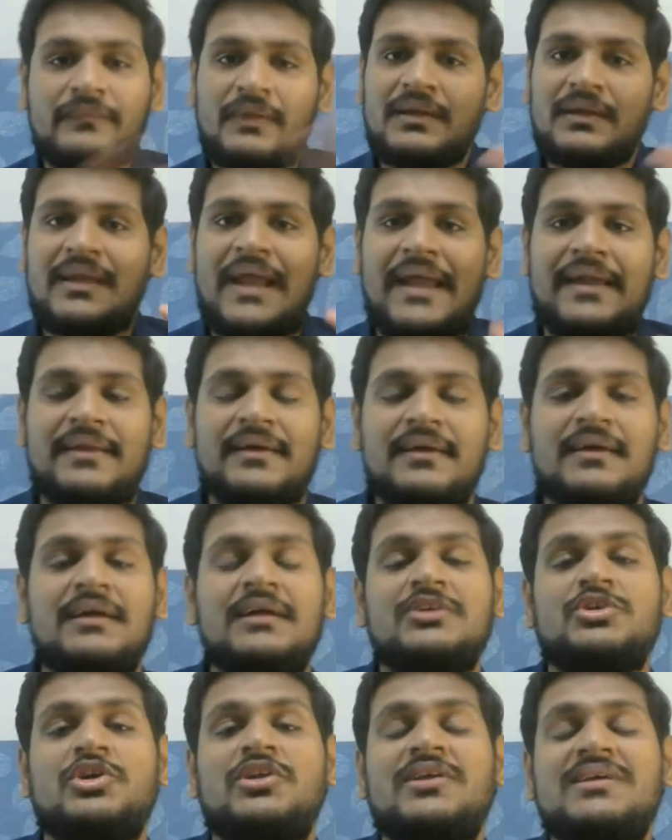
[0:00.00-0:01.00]
Right.
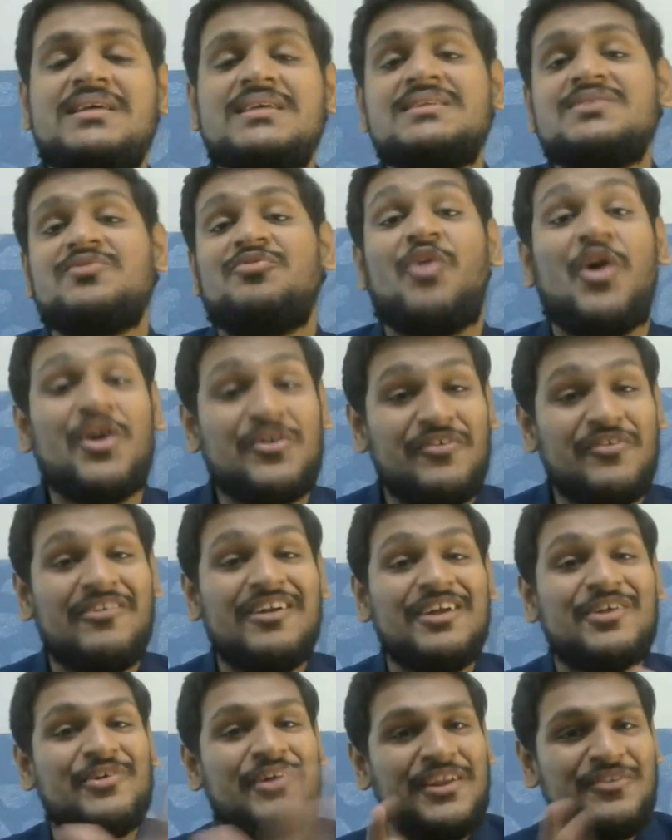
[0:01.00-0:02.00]
So this is what we
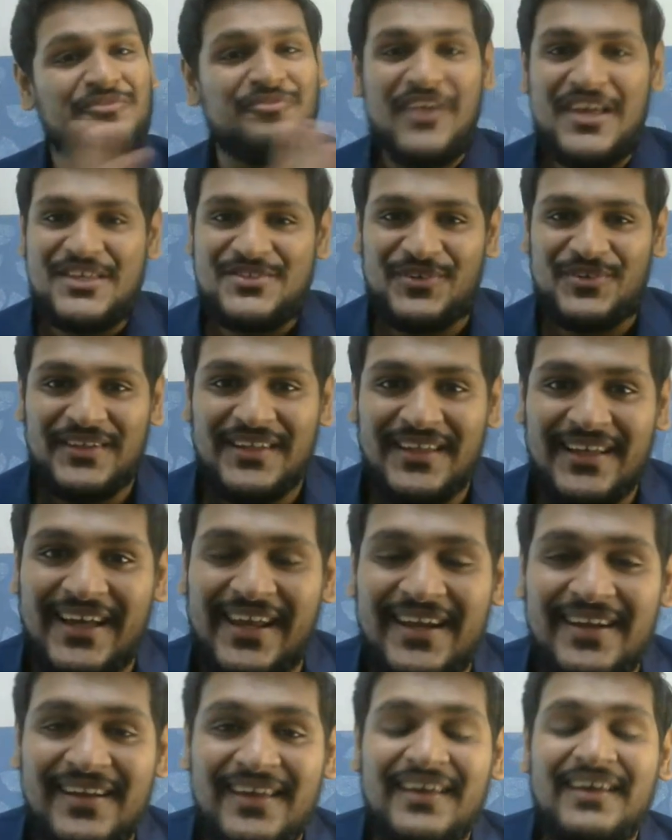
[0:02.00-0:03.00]
will do in phase one.
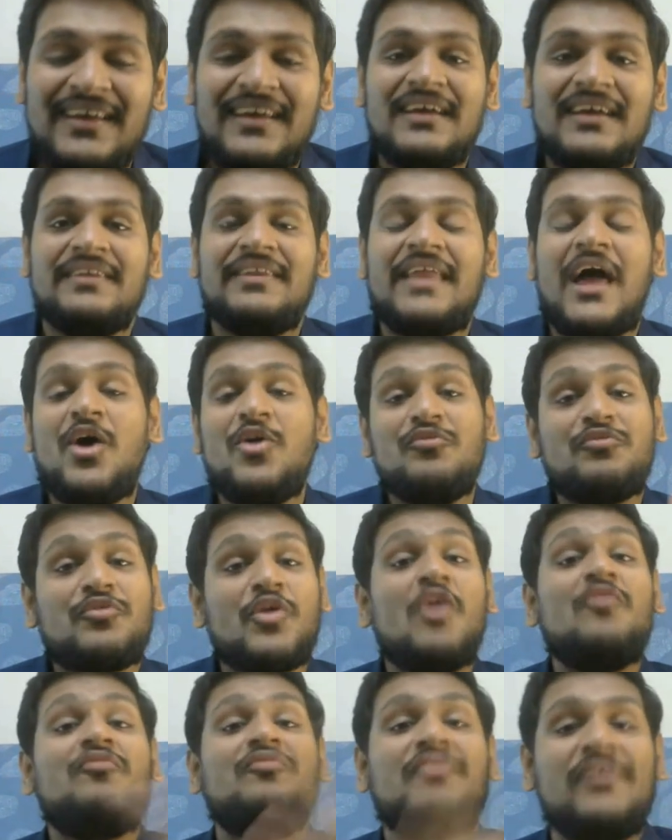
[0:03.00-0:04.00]
Correct. Now
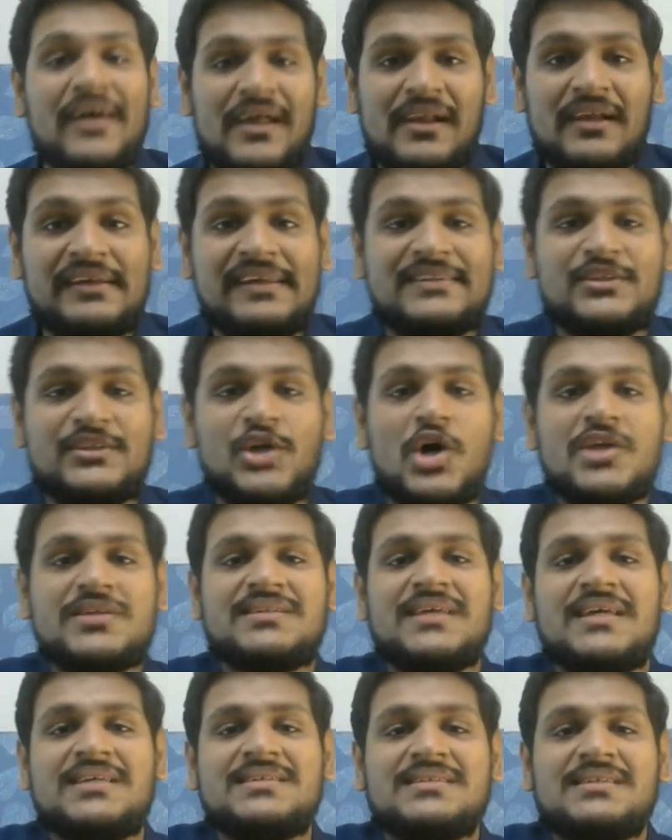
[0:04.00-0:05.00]
from where
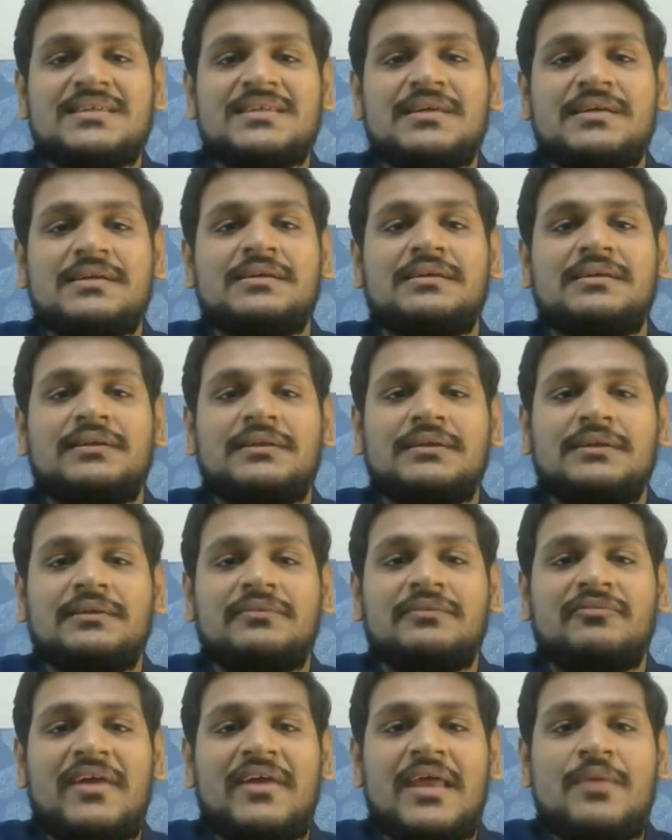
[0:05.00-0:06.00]
resources,
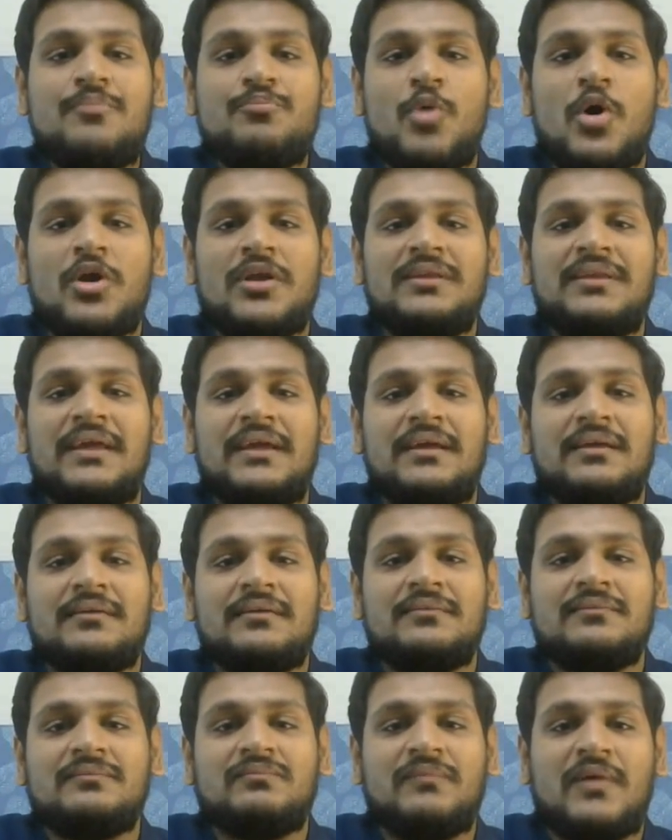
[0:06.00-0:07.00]
very important thing.
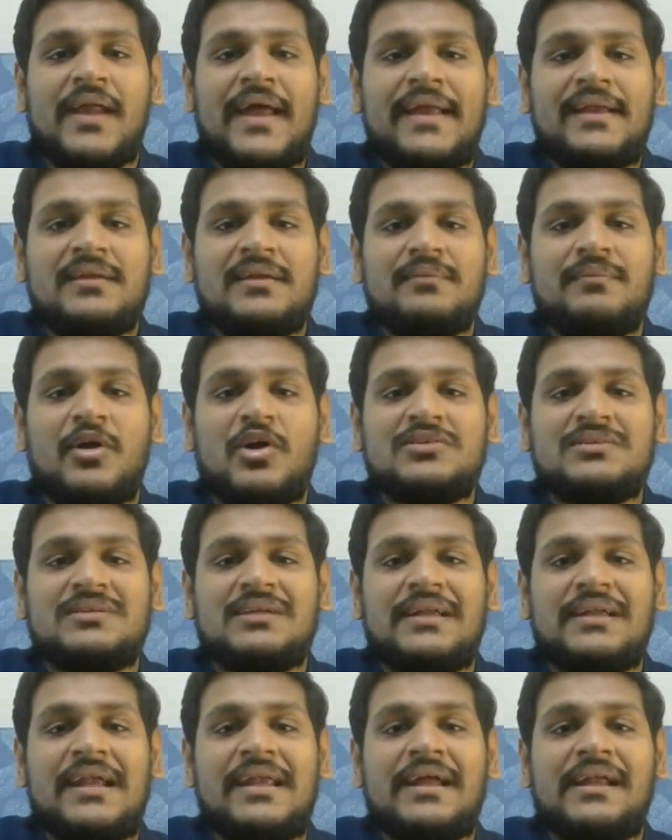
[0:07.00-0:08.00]
Right, because the
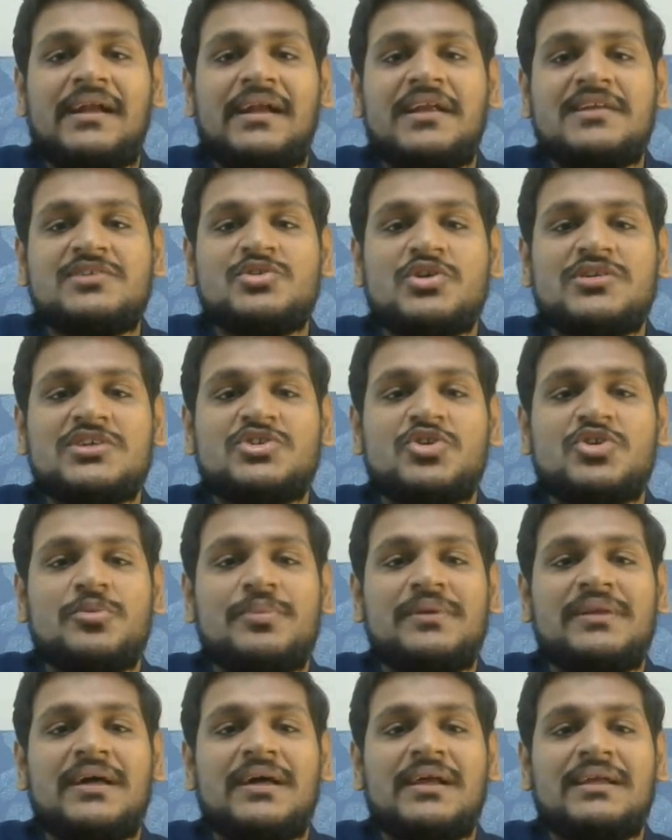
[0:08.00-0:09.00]
dedicated resources should be
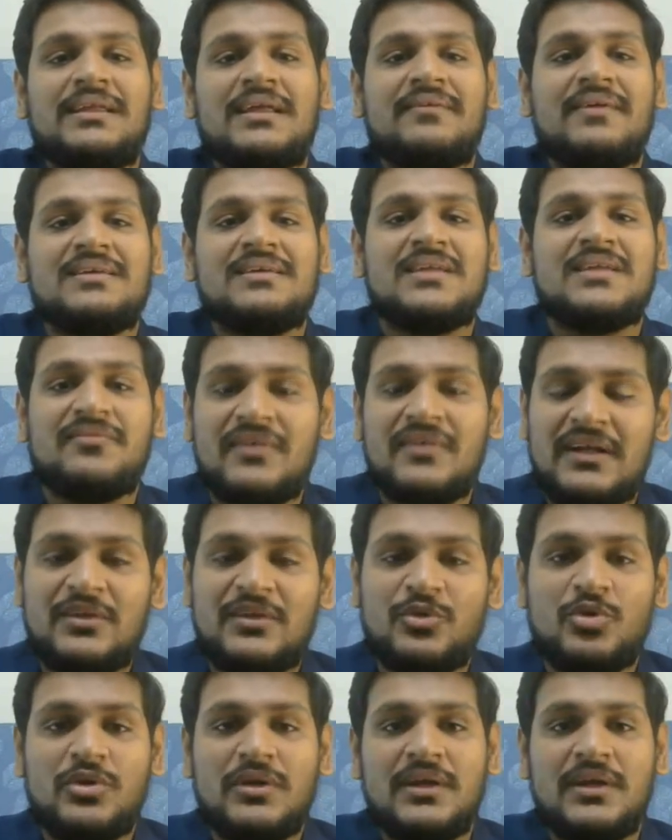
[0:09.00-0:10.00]
there. Otherwise, definitely
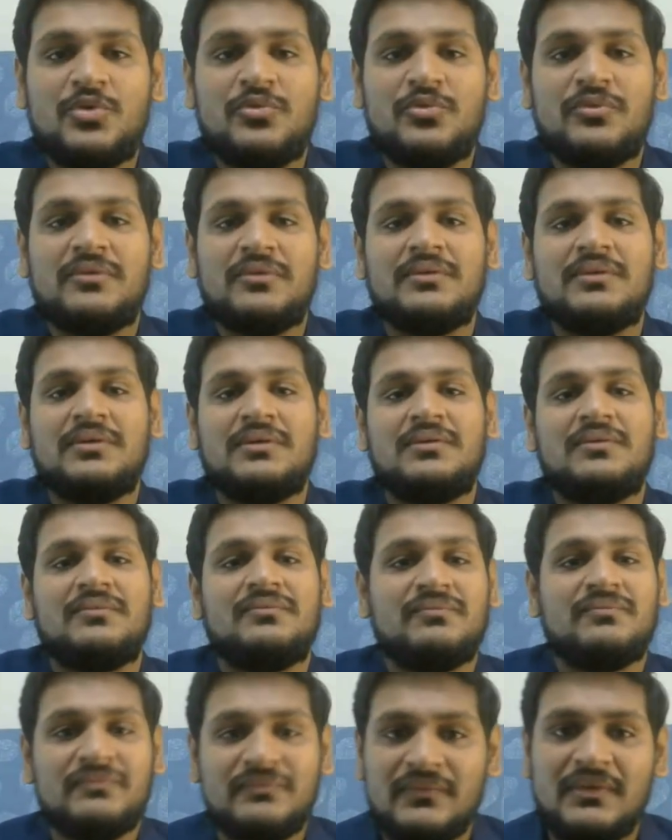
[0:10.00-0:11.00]
no need to. Uh,
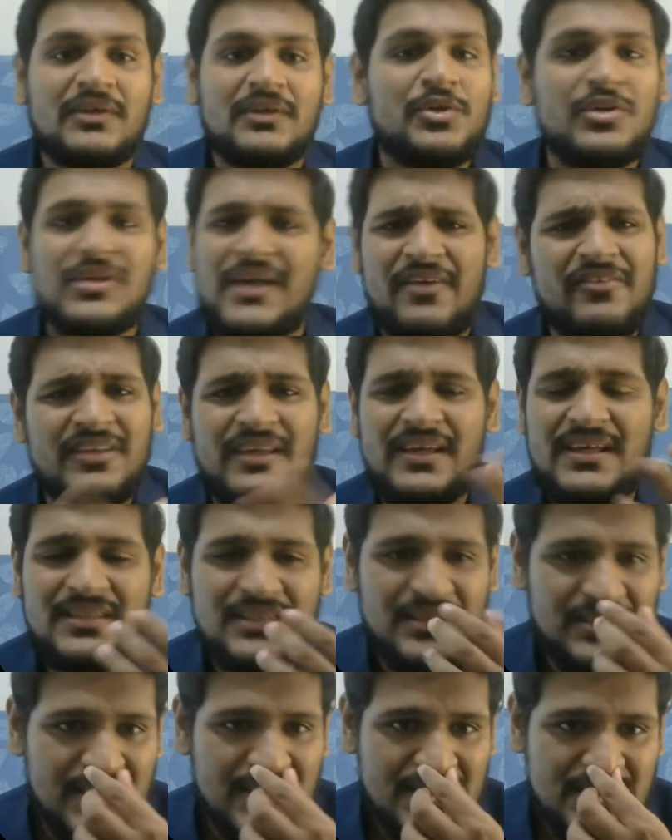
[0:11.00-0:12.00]
you, everything
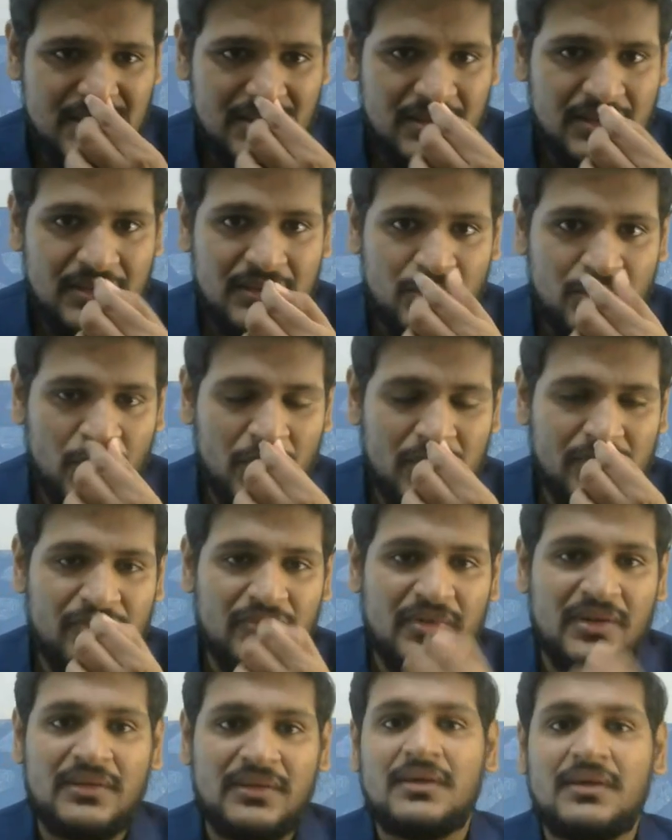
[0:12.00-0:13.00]
is just uh, not
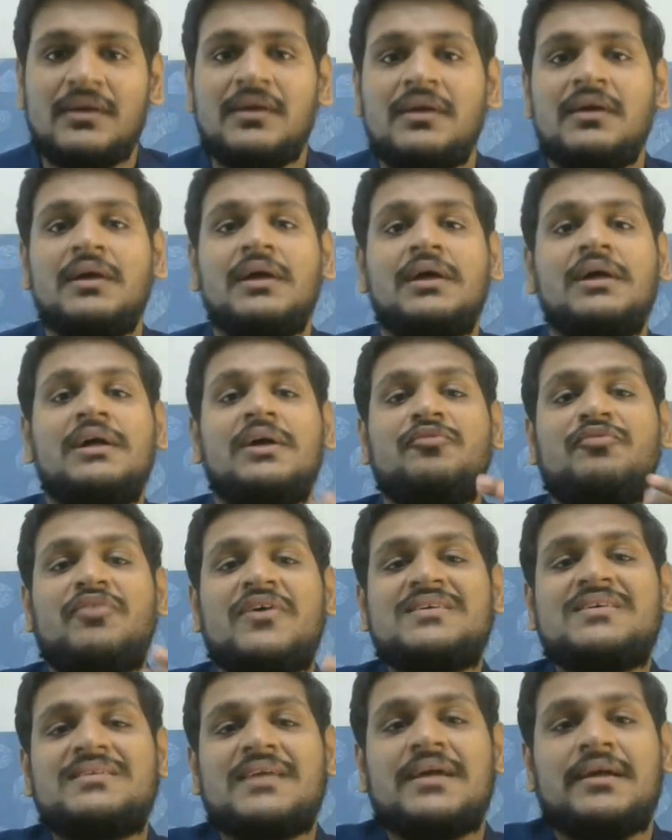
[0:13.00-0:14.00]
worth
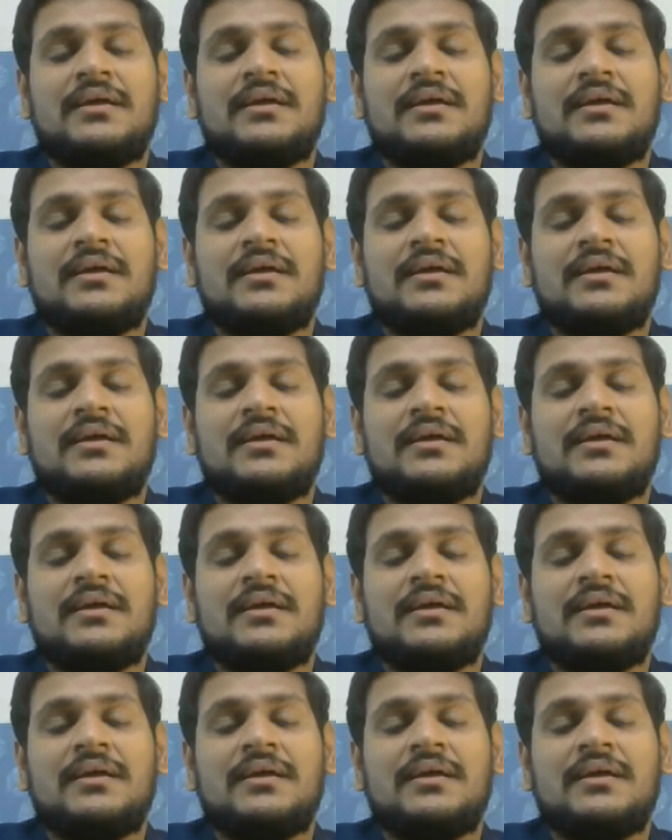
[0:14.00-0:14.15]
first thing